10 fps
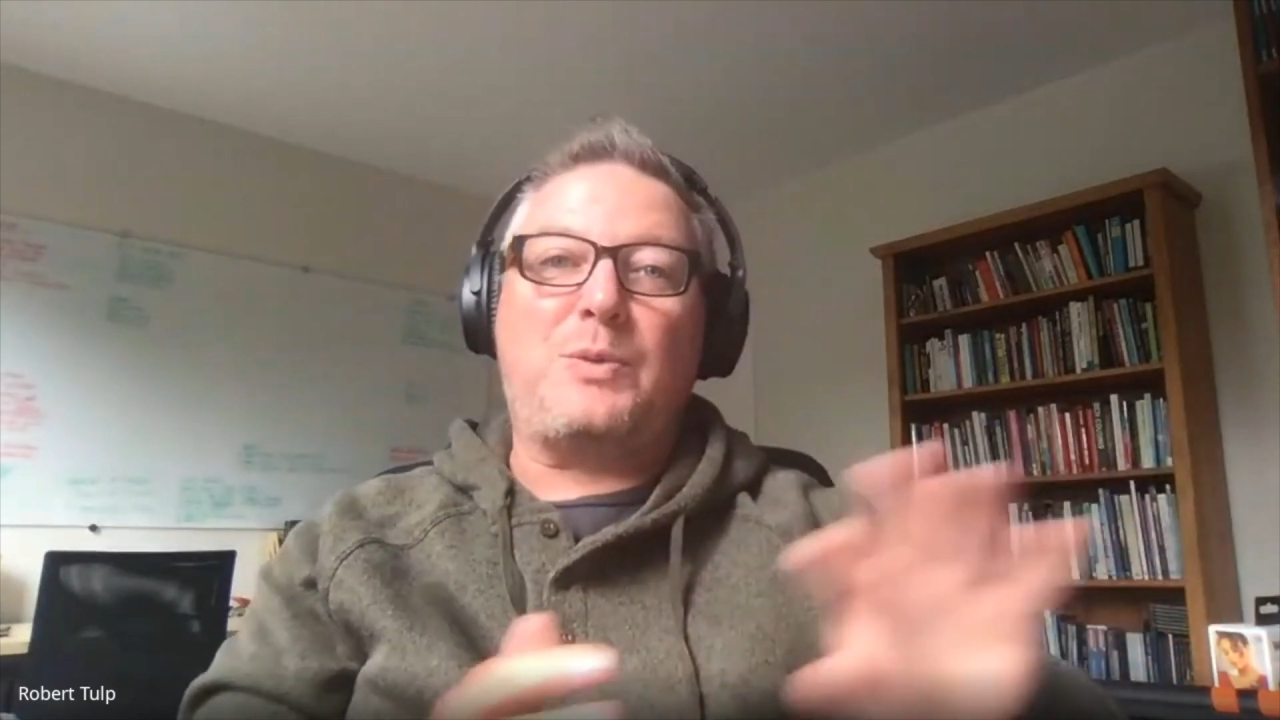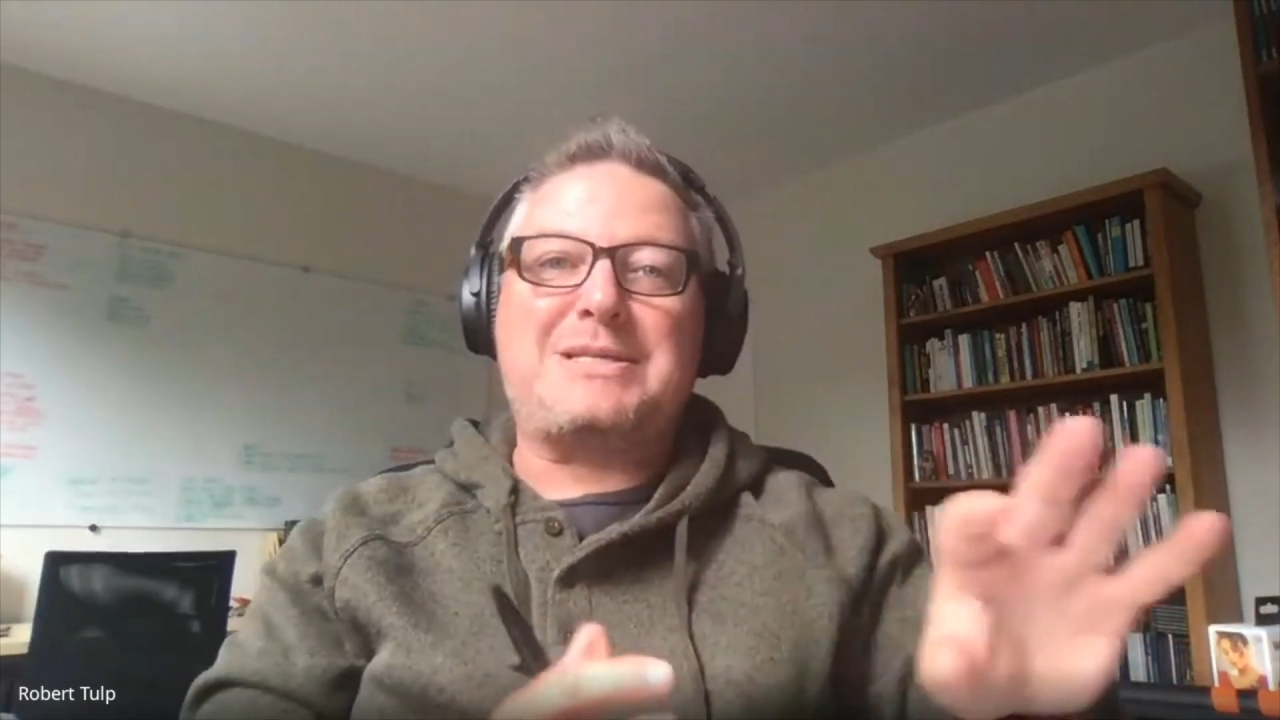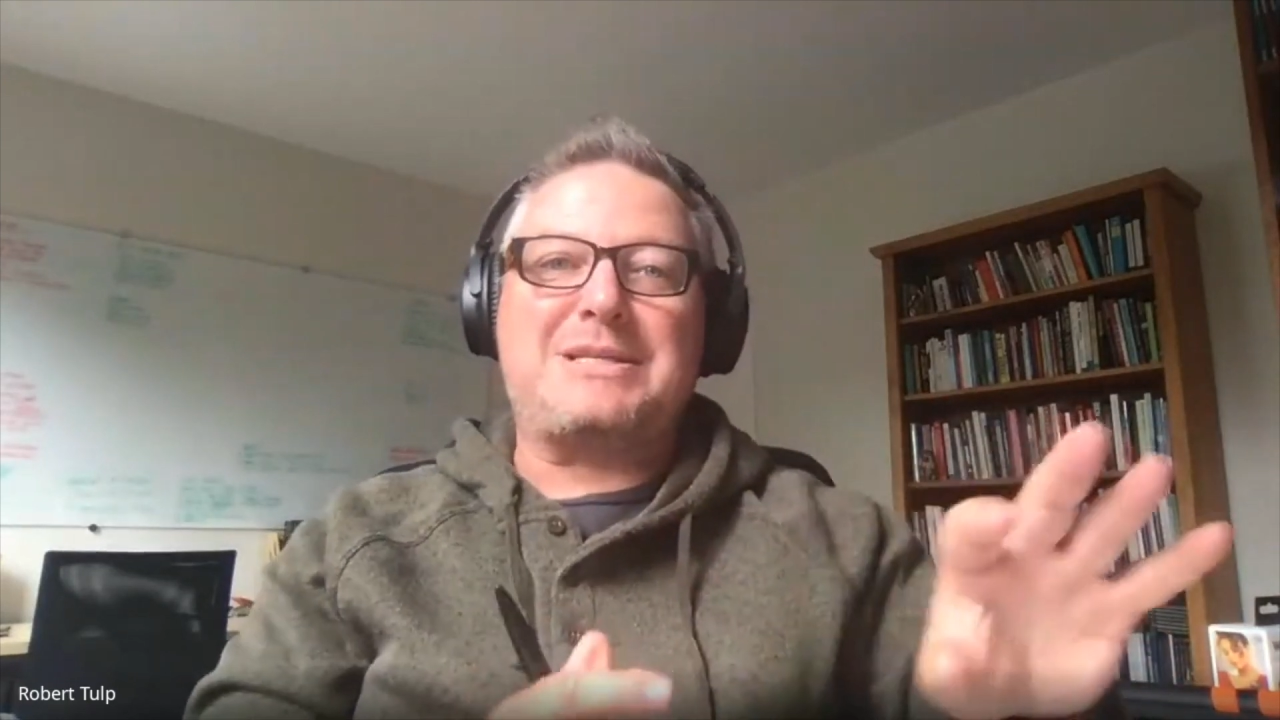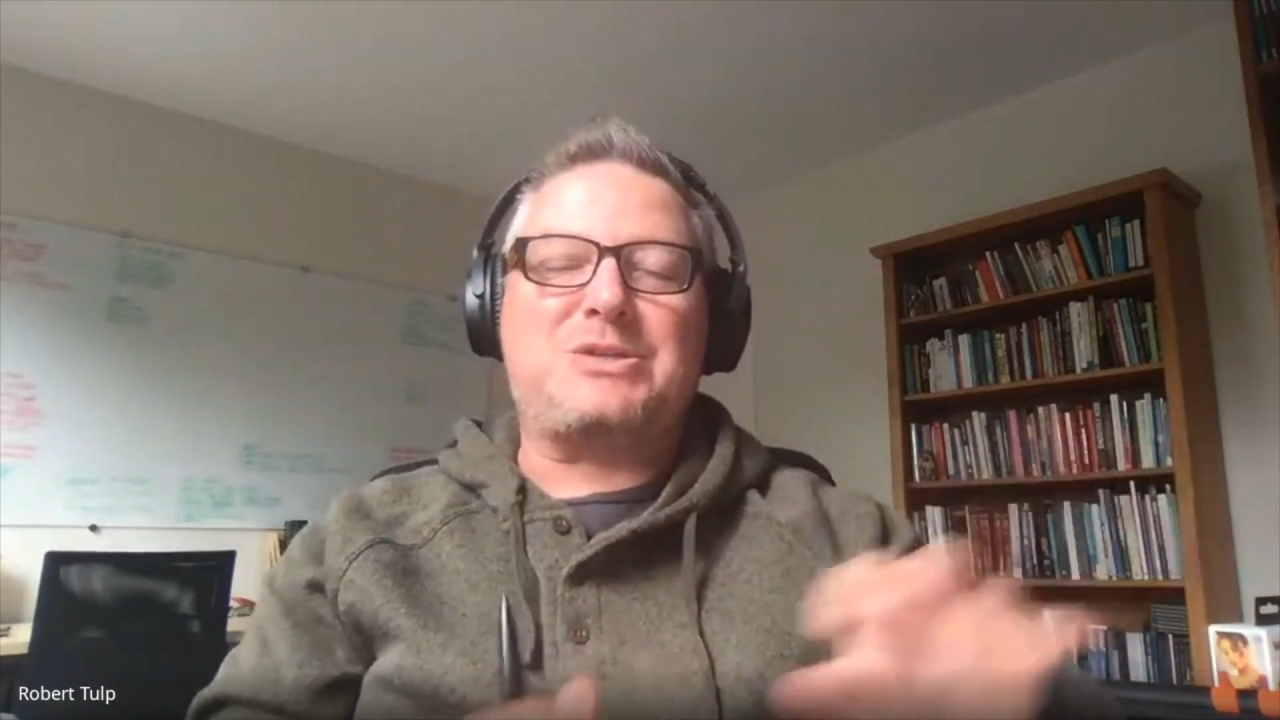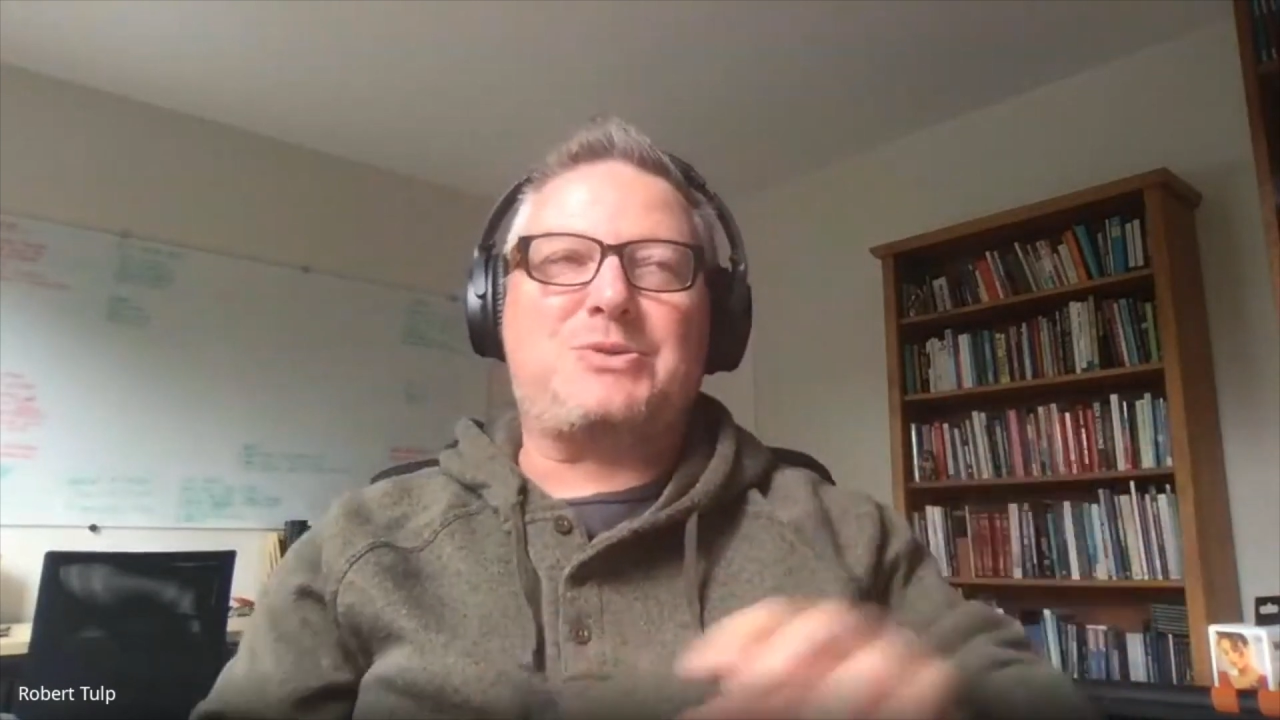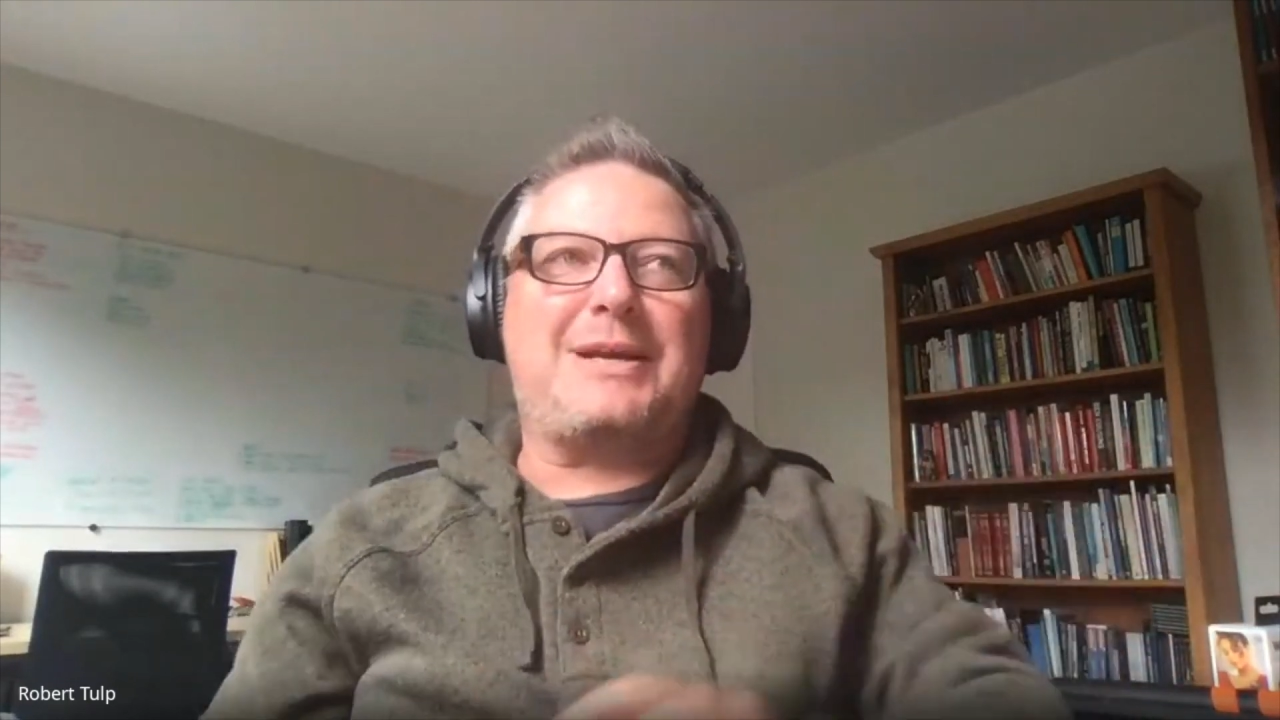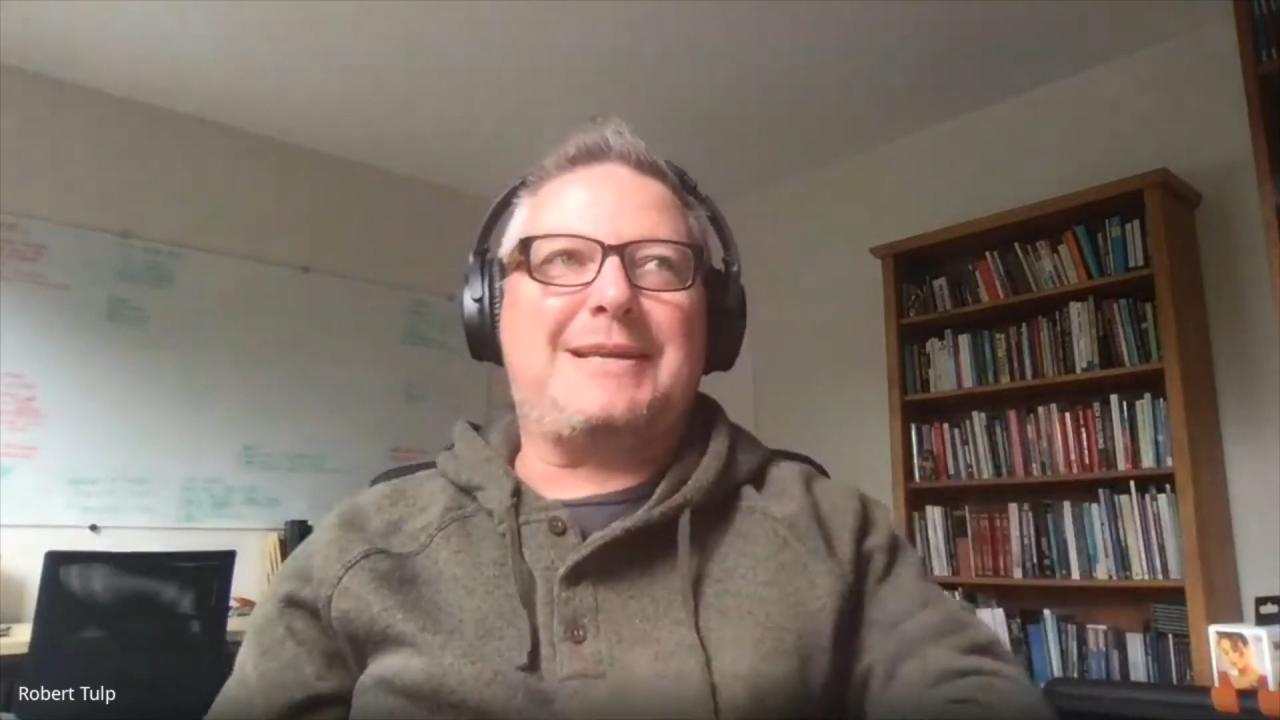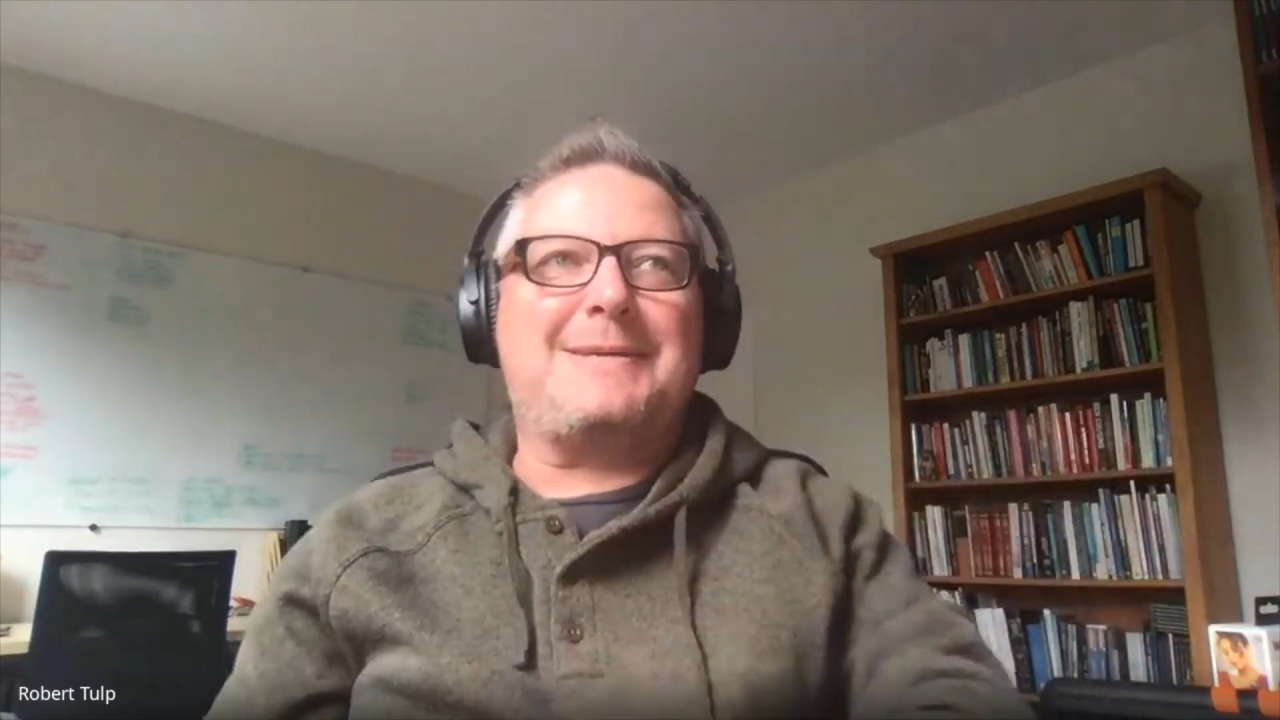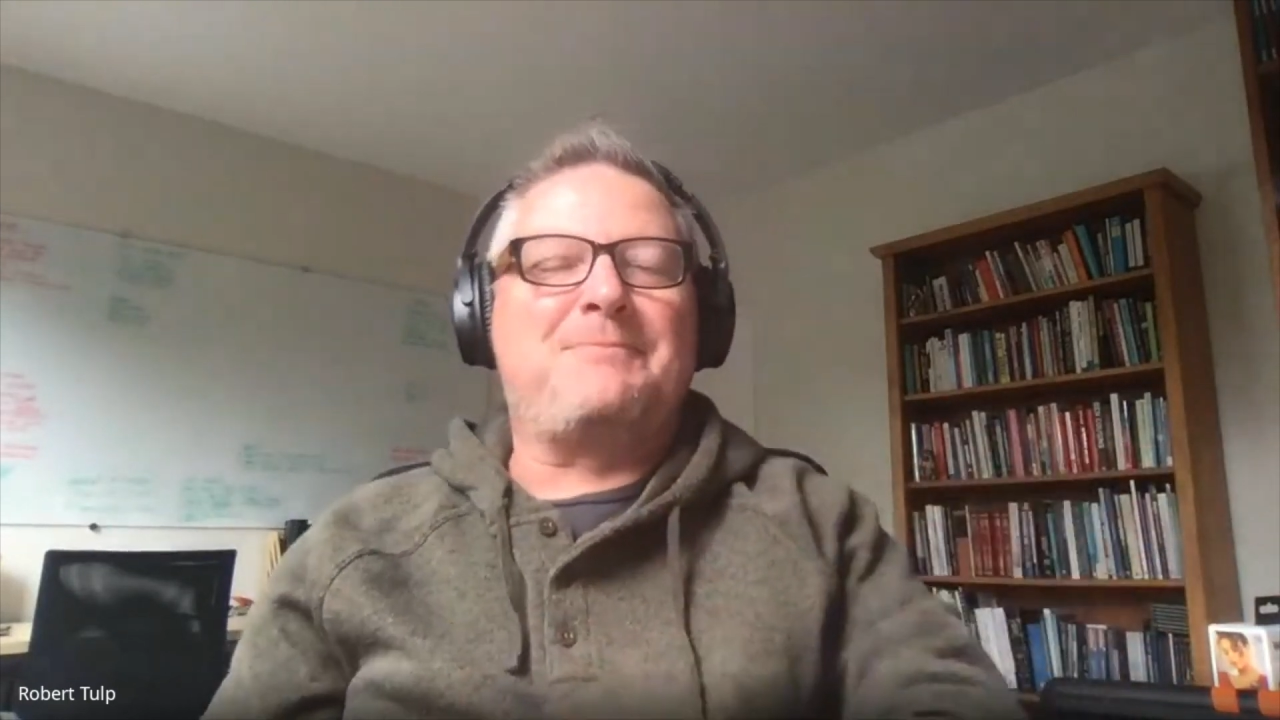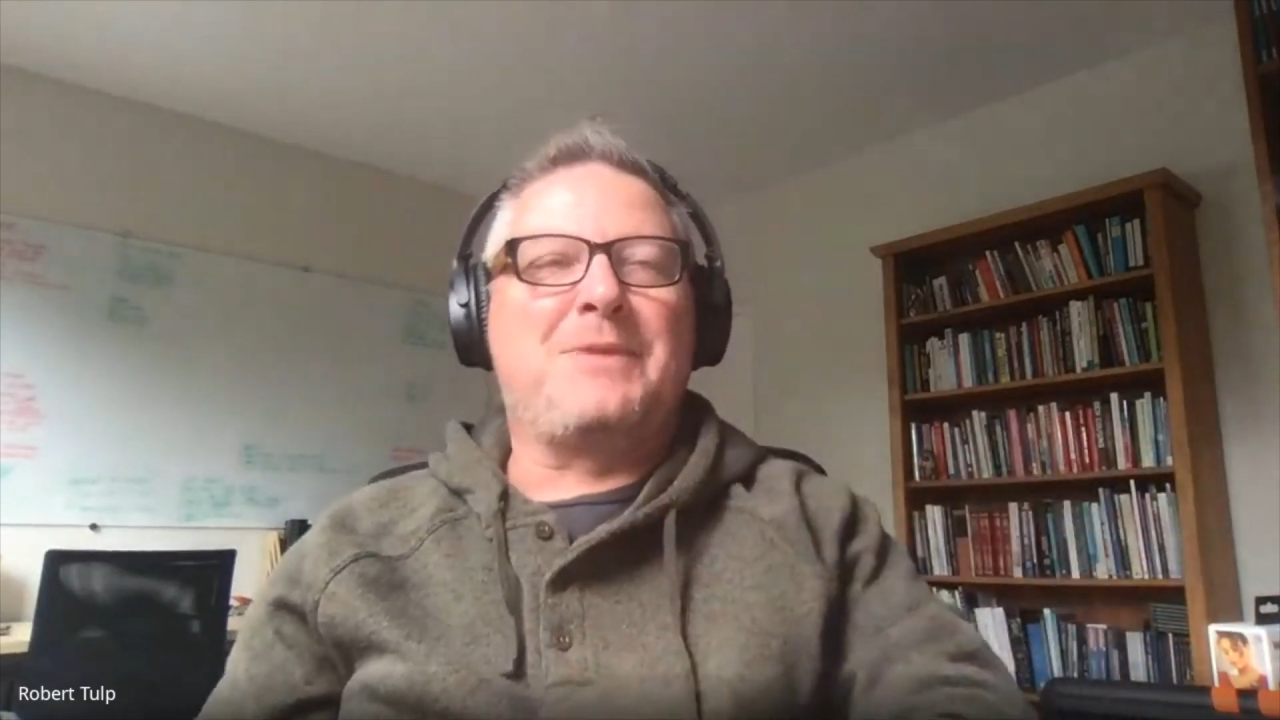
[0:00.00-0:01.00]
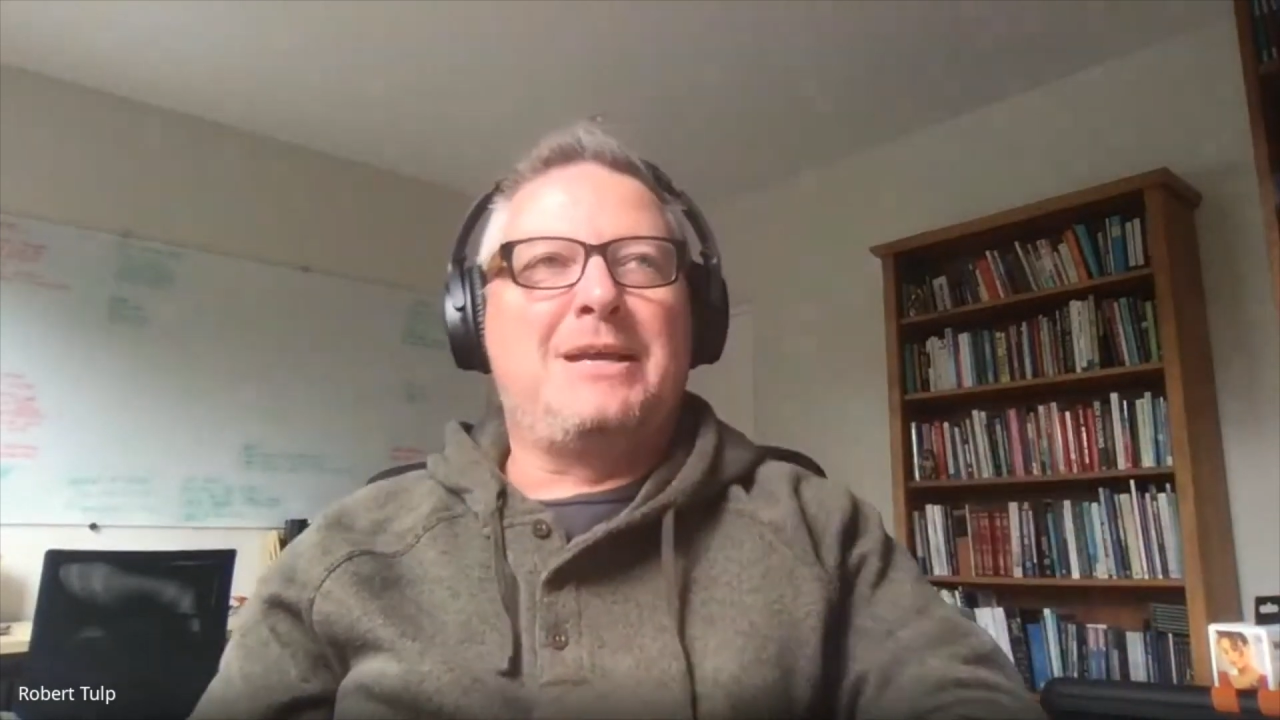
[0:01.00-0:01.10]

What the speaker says: Western Australia,